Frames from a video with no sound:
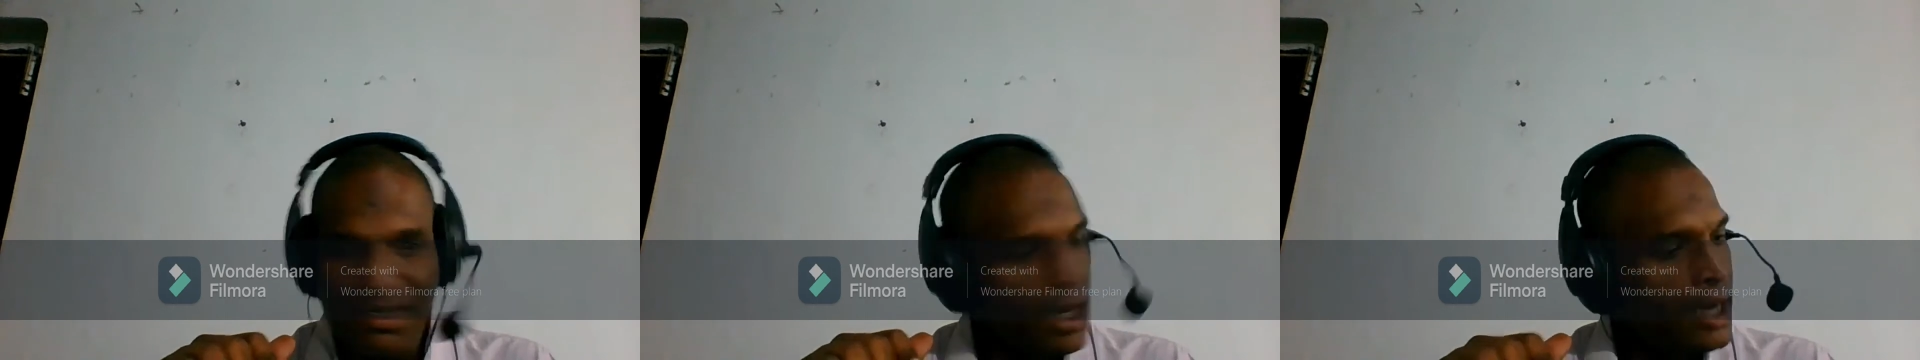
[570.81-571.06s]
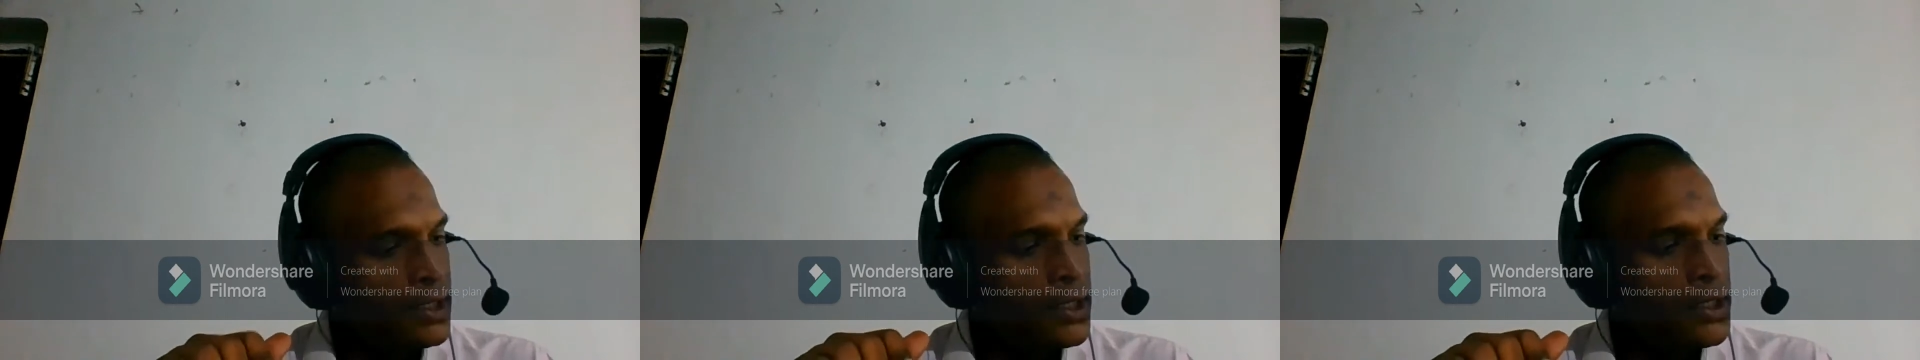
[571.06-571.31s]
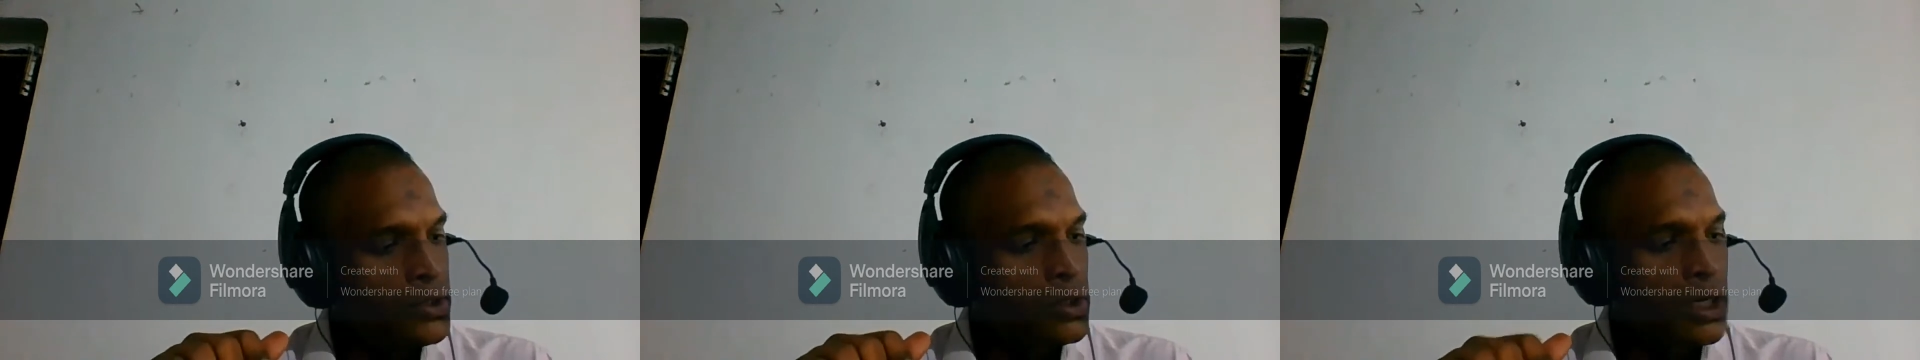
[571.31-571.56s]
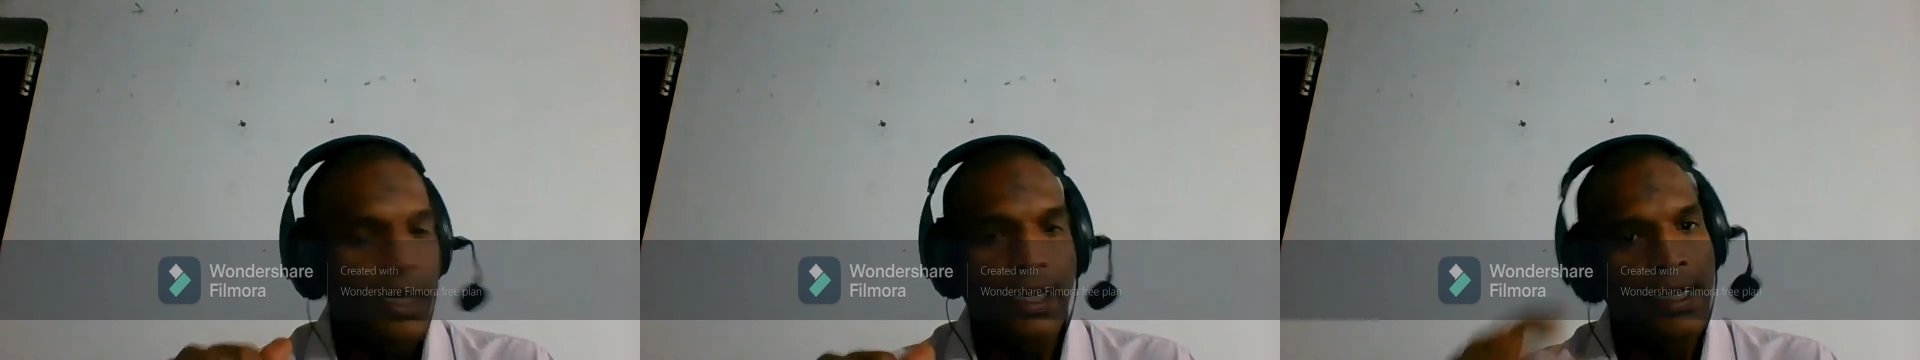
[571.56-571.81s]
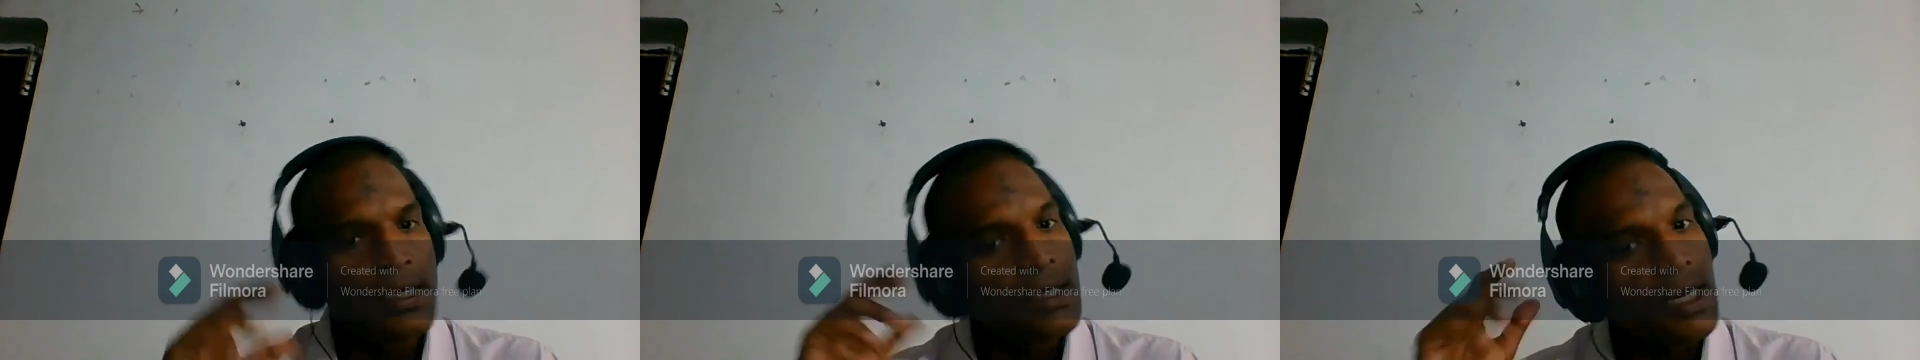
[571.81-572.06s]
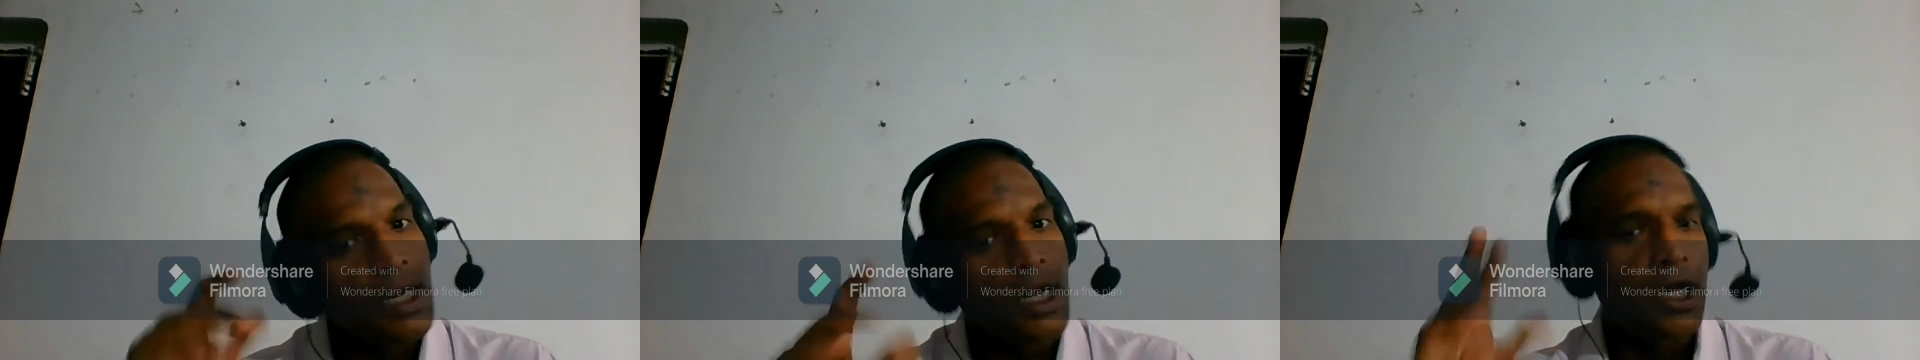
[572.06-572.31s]
jnana yoga and
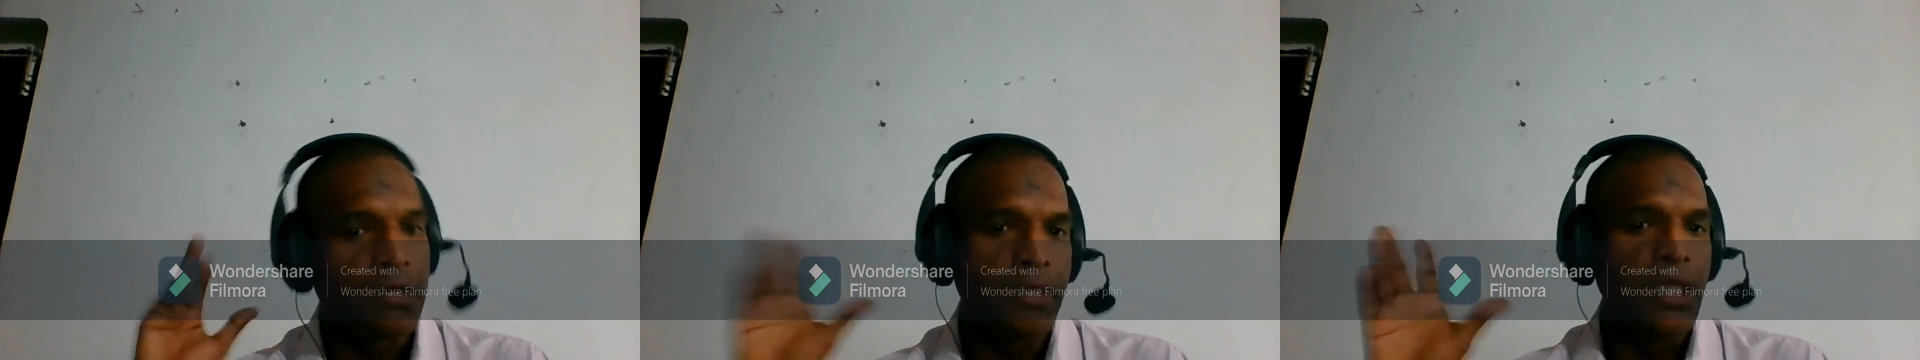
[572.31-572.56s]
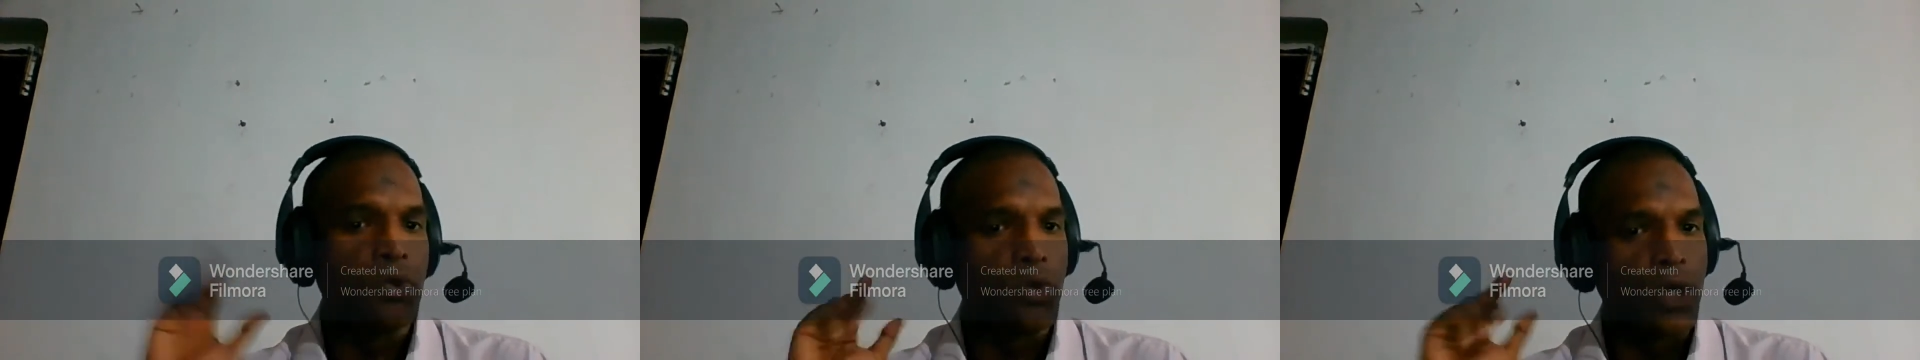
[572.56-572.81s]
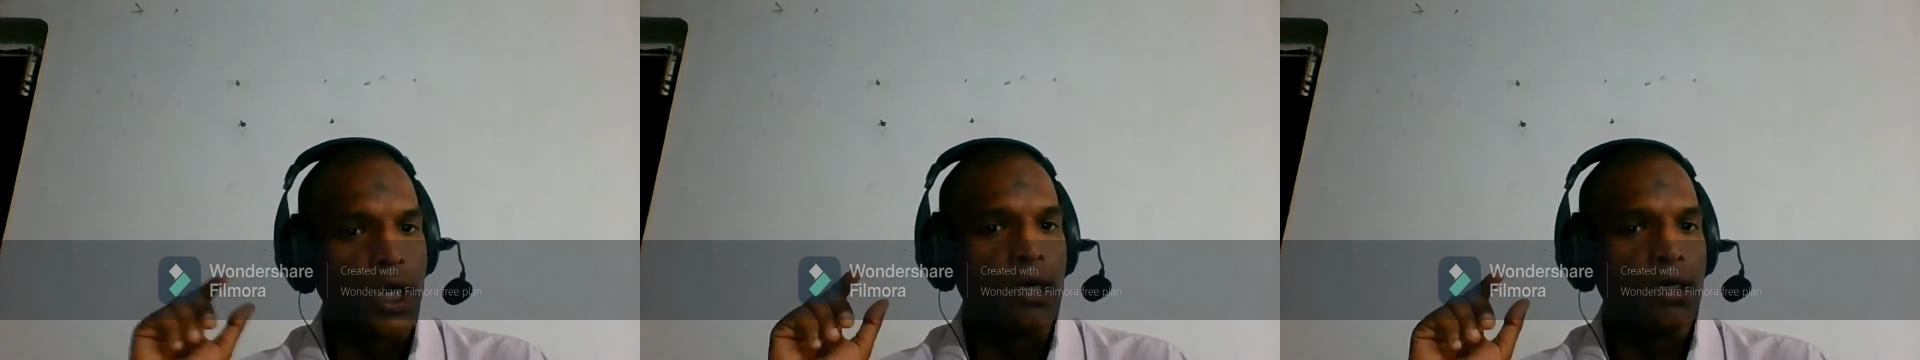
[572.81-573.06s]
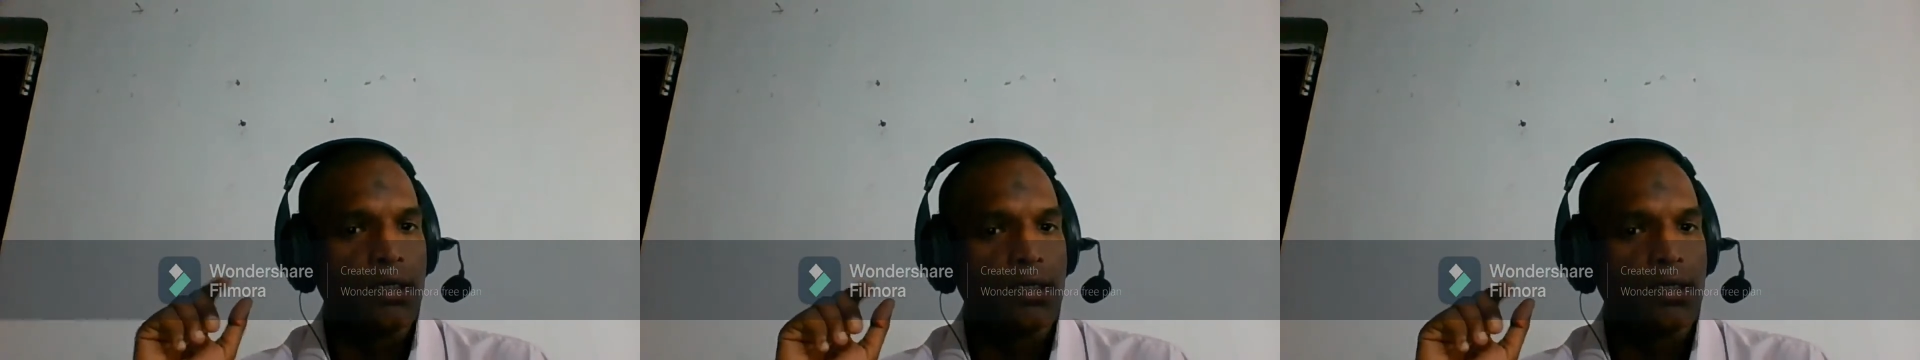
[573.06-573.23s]
karma yoga